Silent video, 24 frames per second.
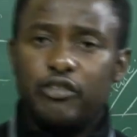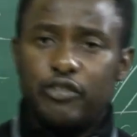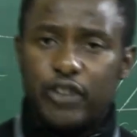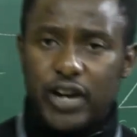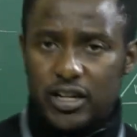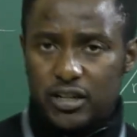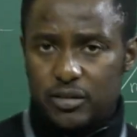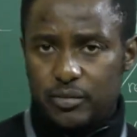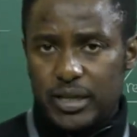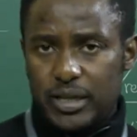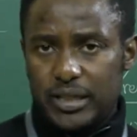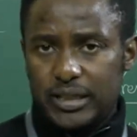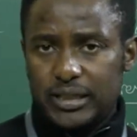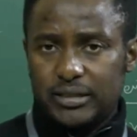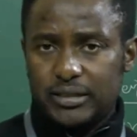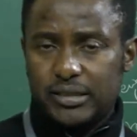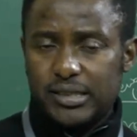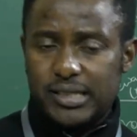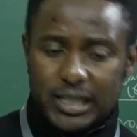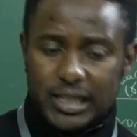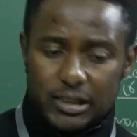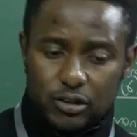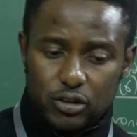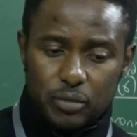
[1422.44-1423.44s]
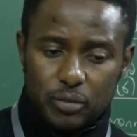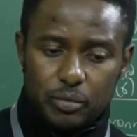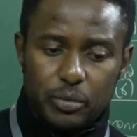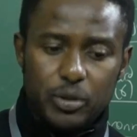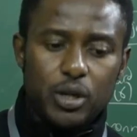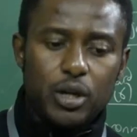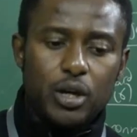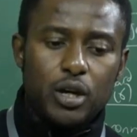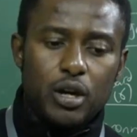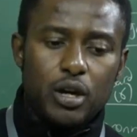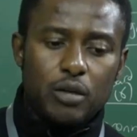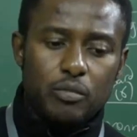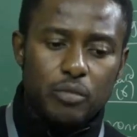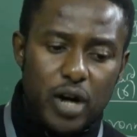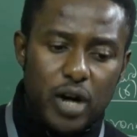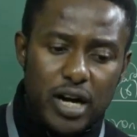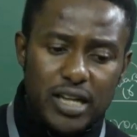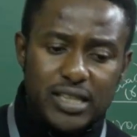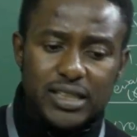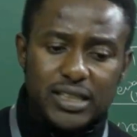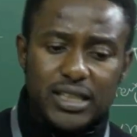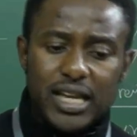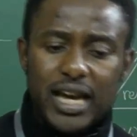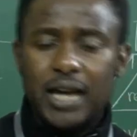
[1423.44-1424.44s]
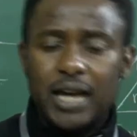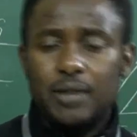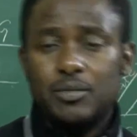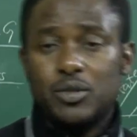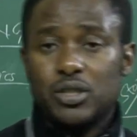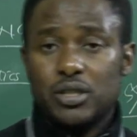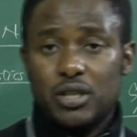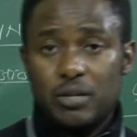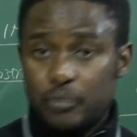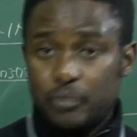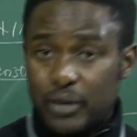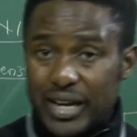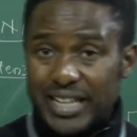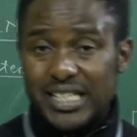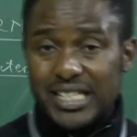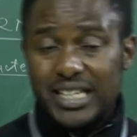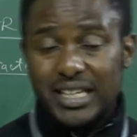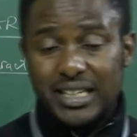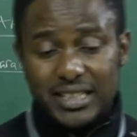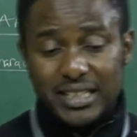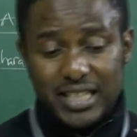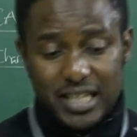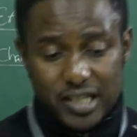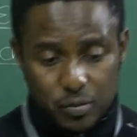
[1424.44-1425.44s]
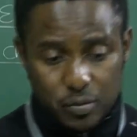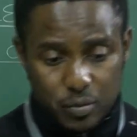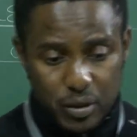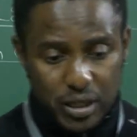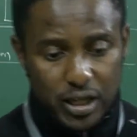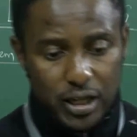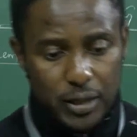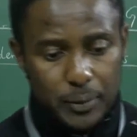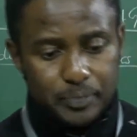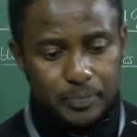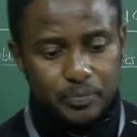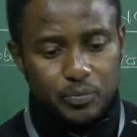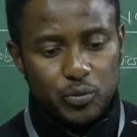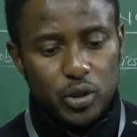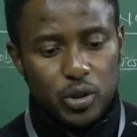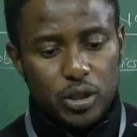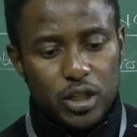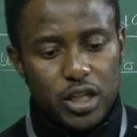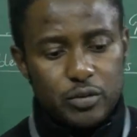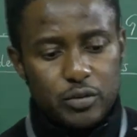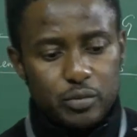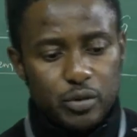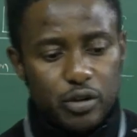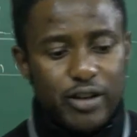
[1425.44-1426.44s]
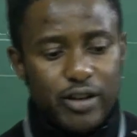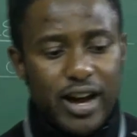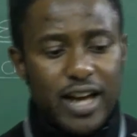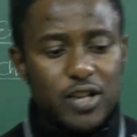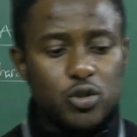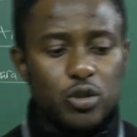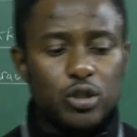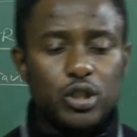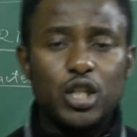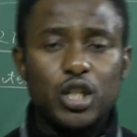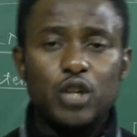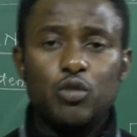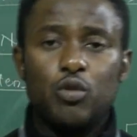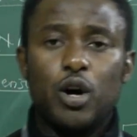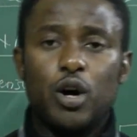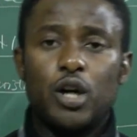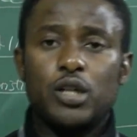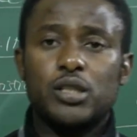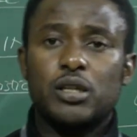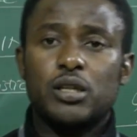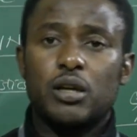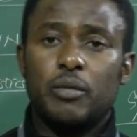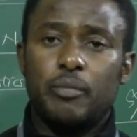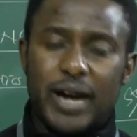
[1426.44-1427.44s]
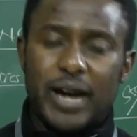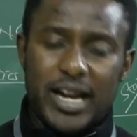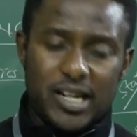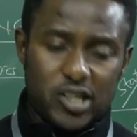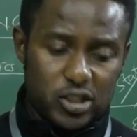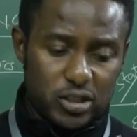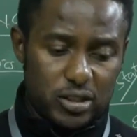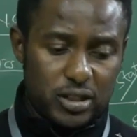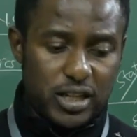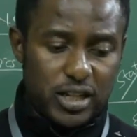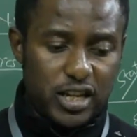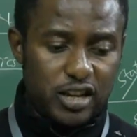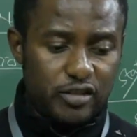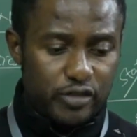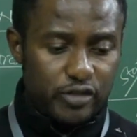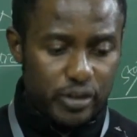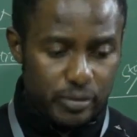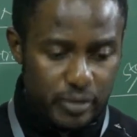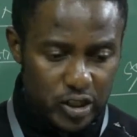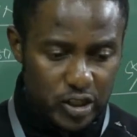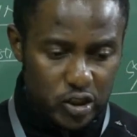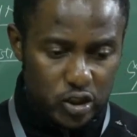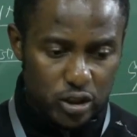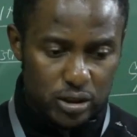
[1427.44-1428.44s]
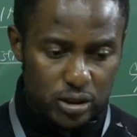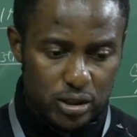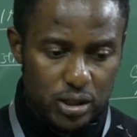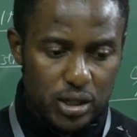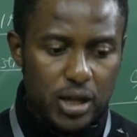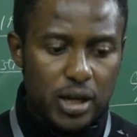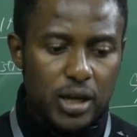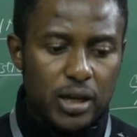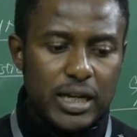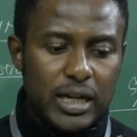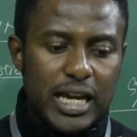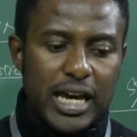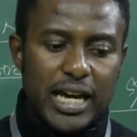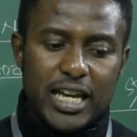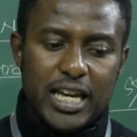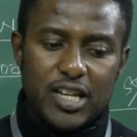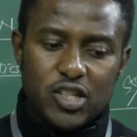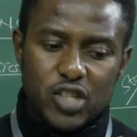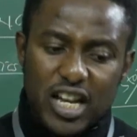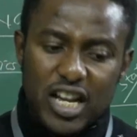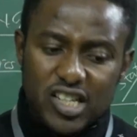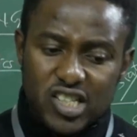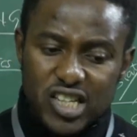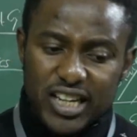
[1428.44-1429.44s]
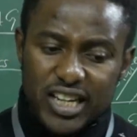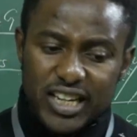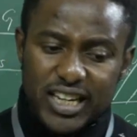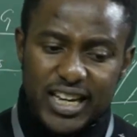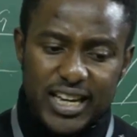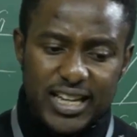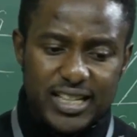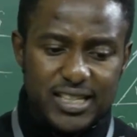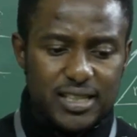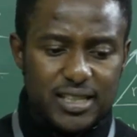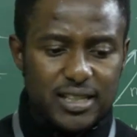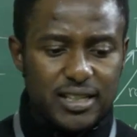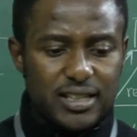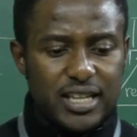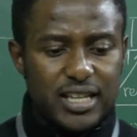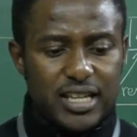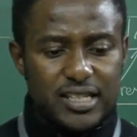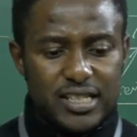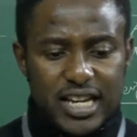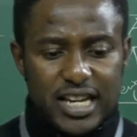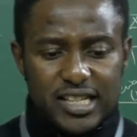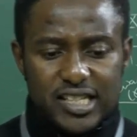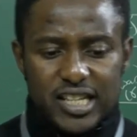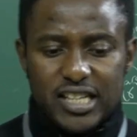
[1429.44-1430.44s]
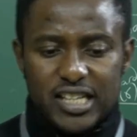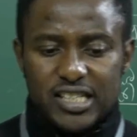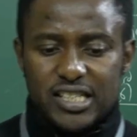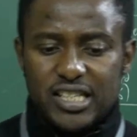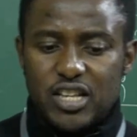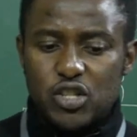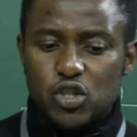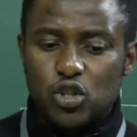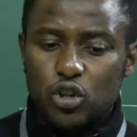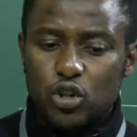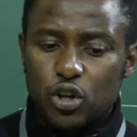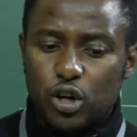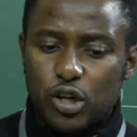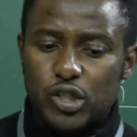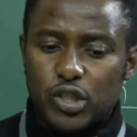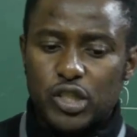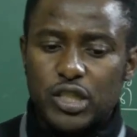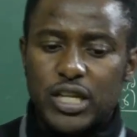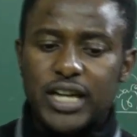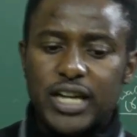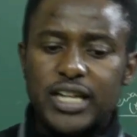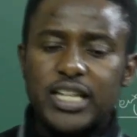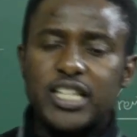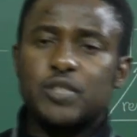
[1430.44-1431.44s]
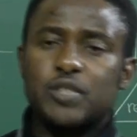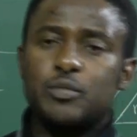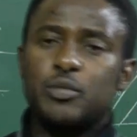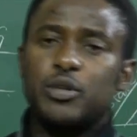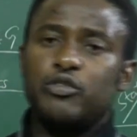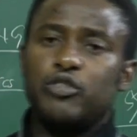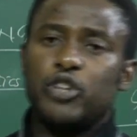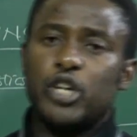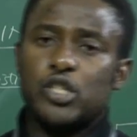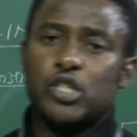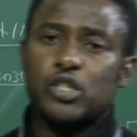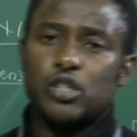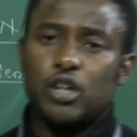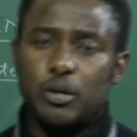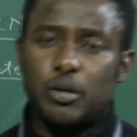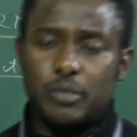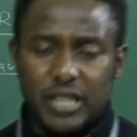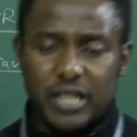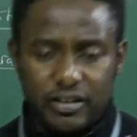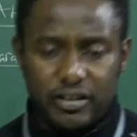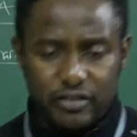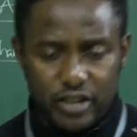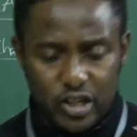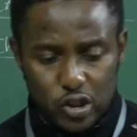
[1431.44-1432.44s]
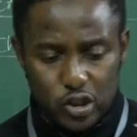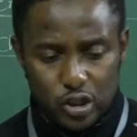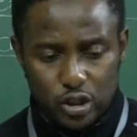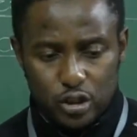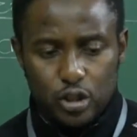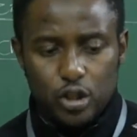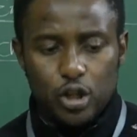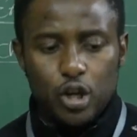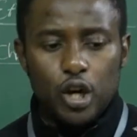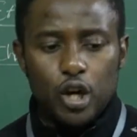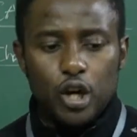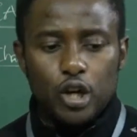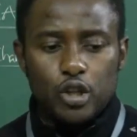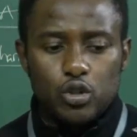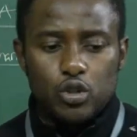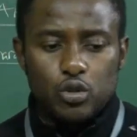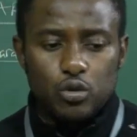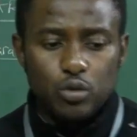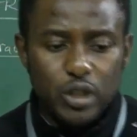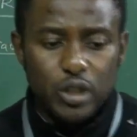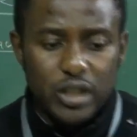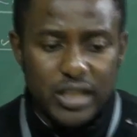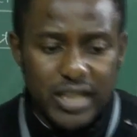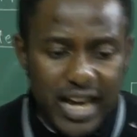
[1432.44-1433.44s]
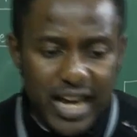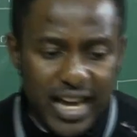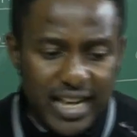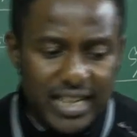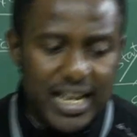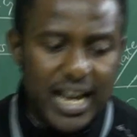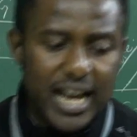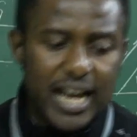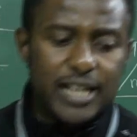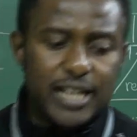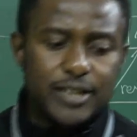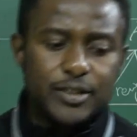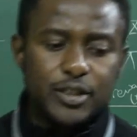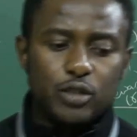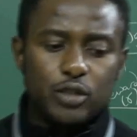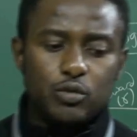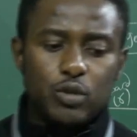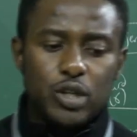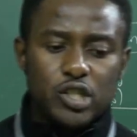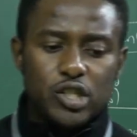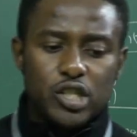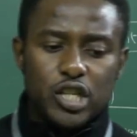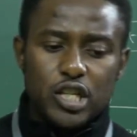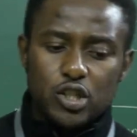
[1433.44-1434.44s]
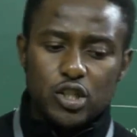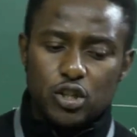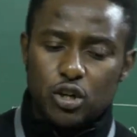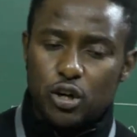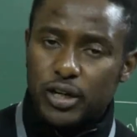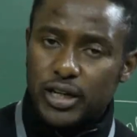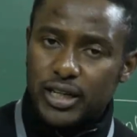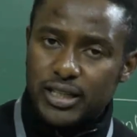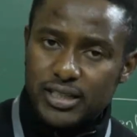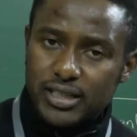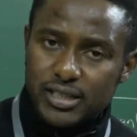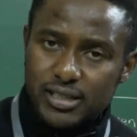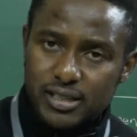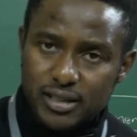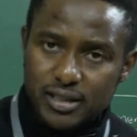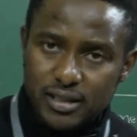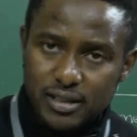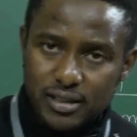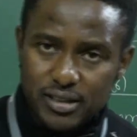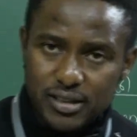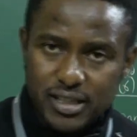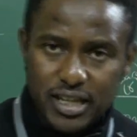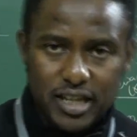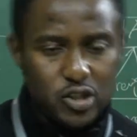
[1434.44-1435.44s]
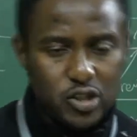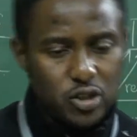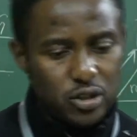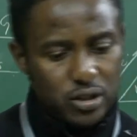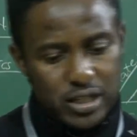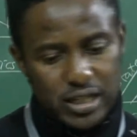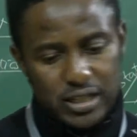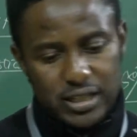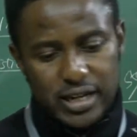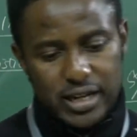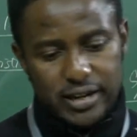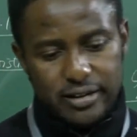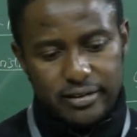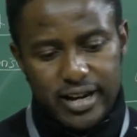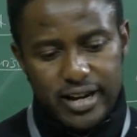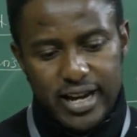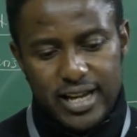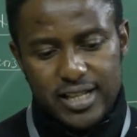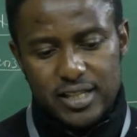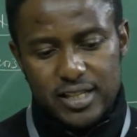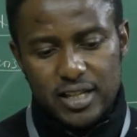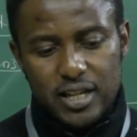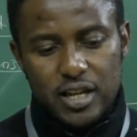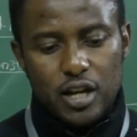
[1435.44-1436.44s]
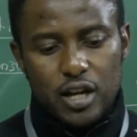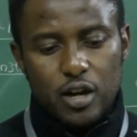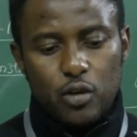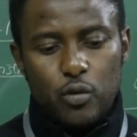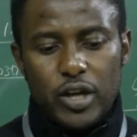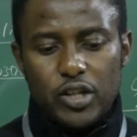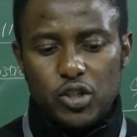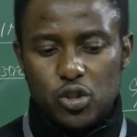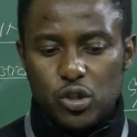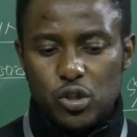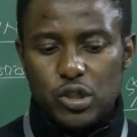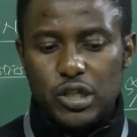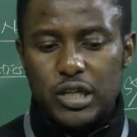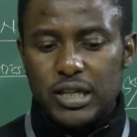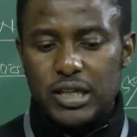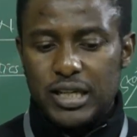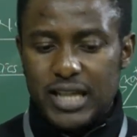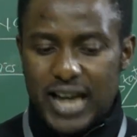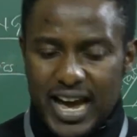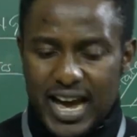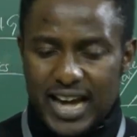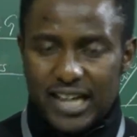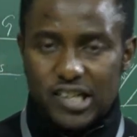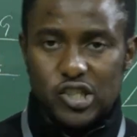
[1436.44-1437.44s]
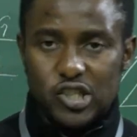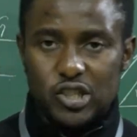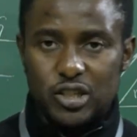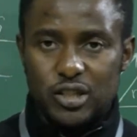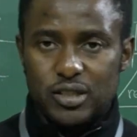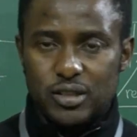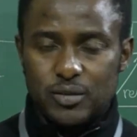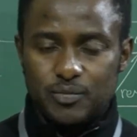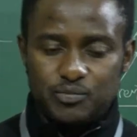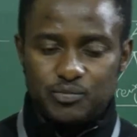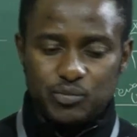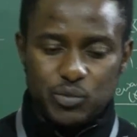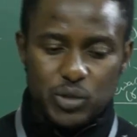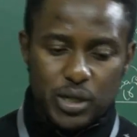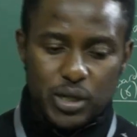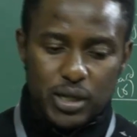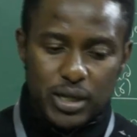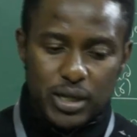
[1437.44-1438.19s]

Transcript: environmental setup. Most times, practically speaking, it provides only what? Partial information. Now, in such a case, this agent needs to consider its previous observation together with its current sensor data, right? When choosing the actions.